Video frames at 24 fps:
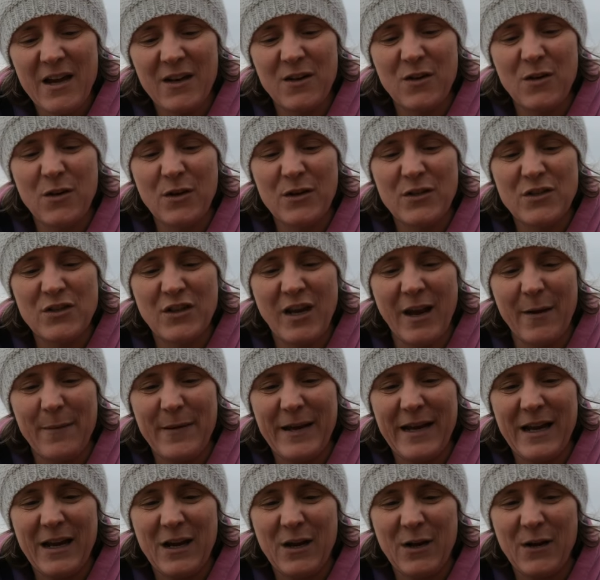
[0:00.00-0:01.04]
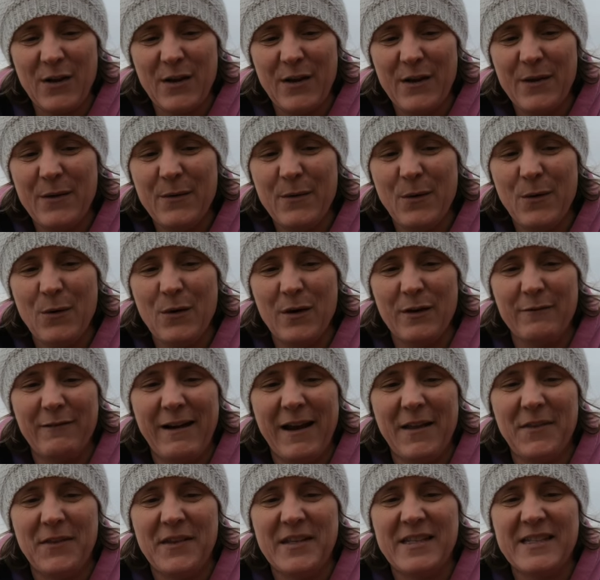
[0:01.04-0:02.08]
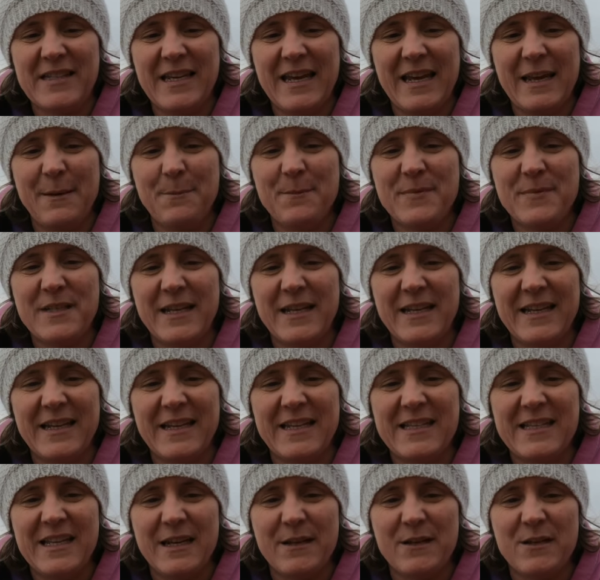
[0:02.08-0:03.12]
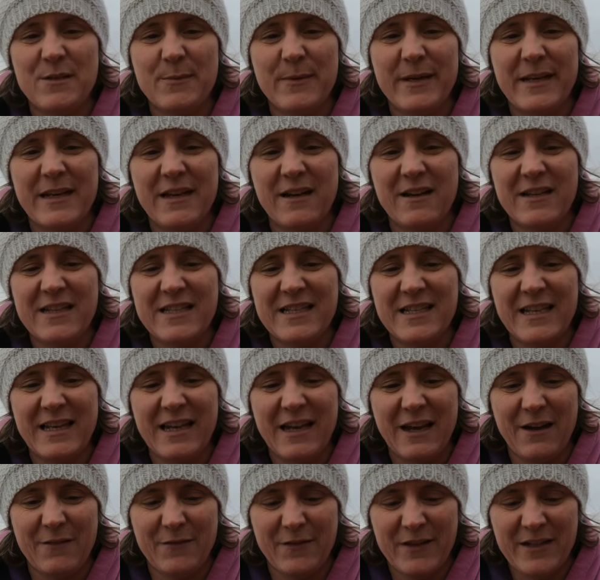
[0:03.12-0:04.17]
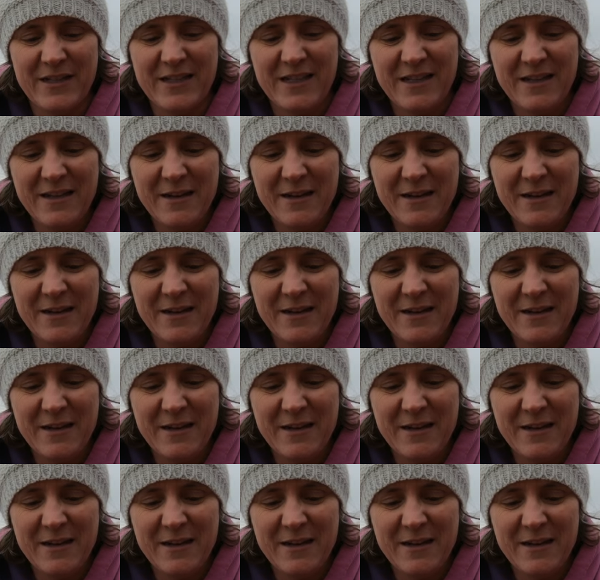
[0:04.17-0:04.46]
good showing glue all around the seams, and these seem to be nicely covered.